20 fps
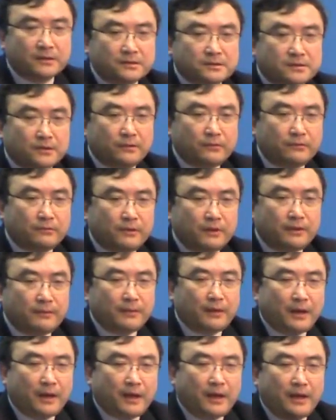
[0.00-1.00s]
So
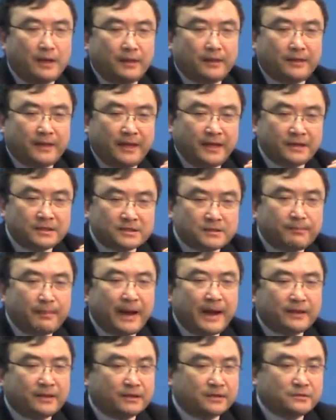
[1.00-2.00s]
this
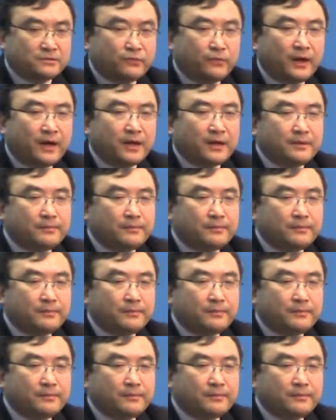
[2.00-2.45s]
mattered. Why?